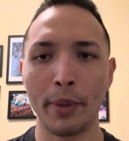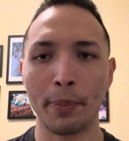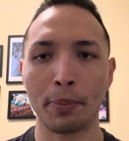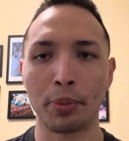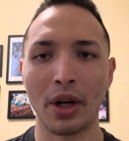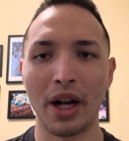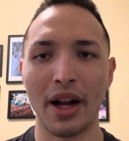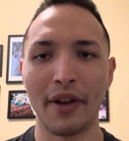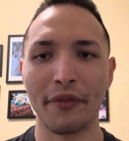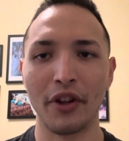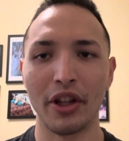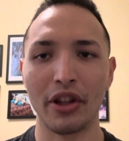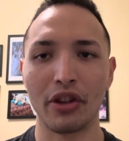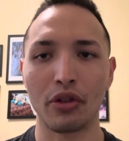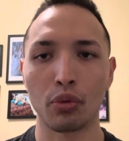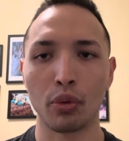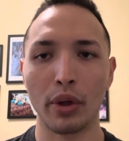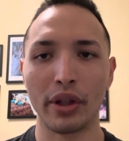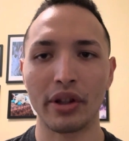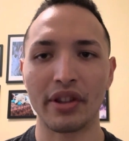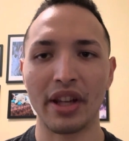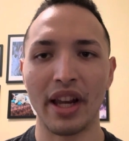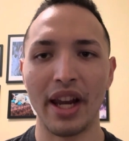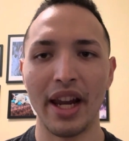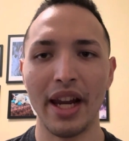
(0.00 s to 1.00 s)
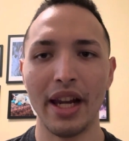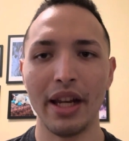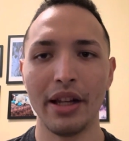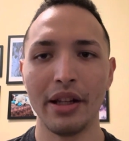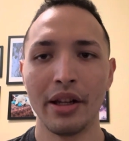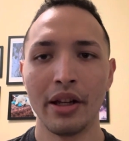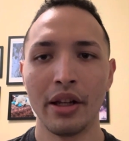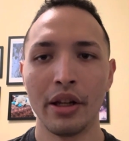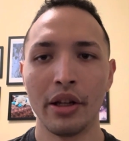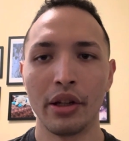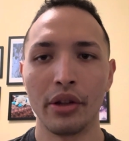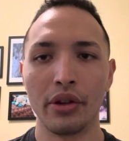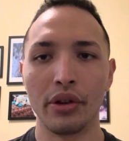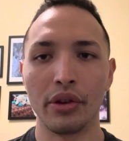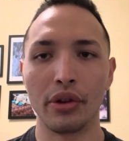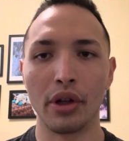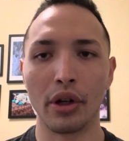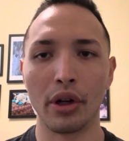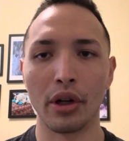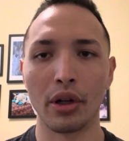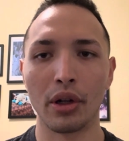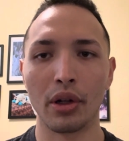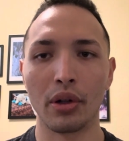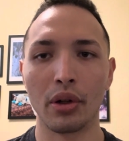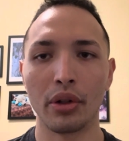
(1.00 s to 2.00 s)
Profits retained
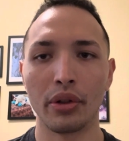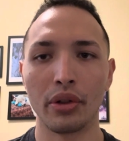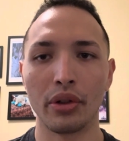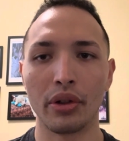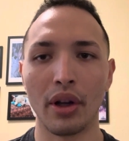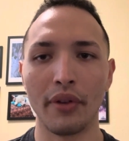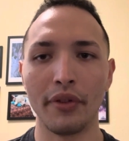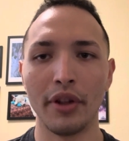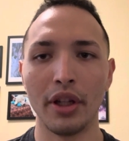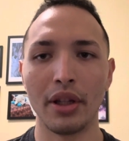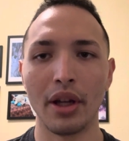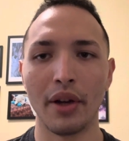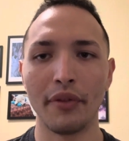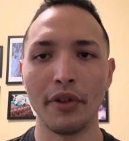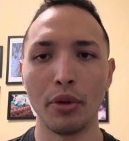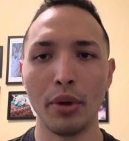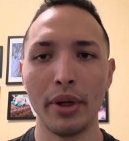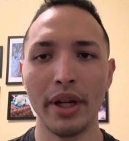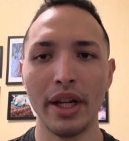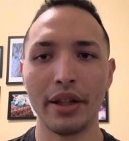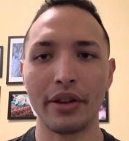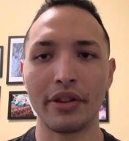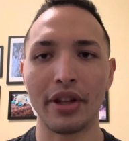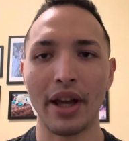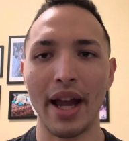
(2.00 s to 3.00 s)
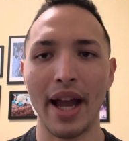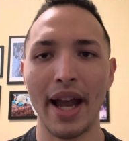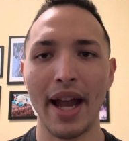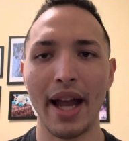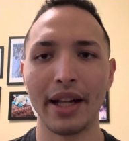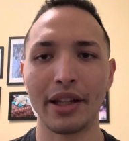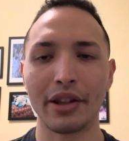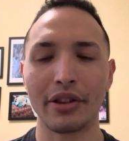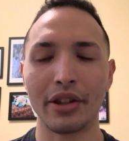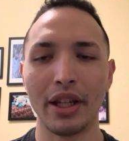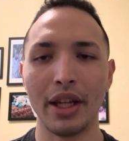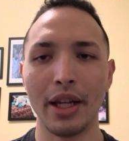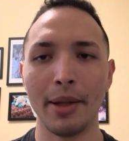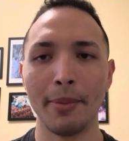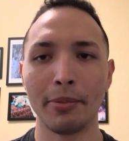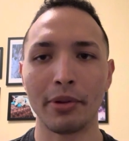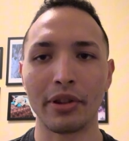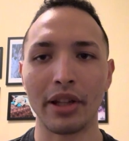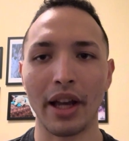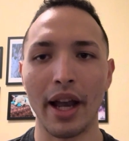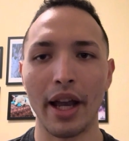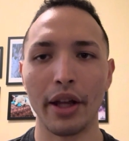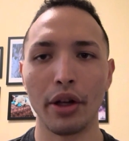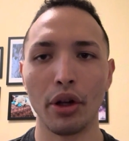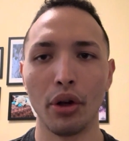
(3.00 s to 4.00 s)
their WWE Tag Team
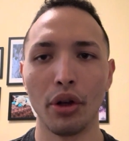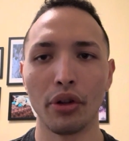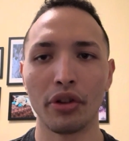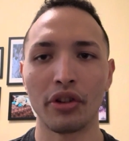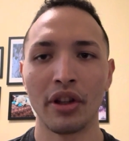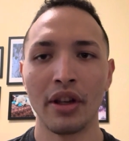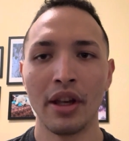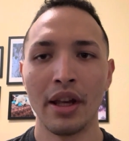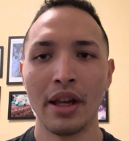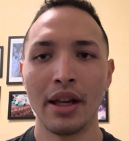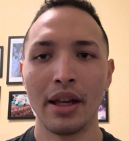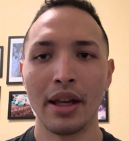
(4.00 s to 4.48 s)
titles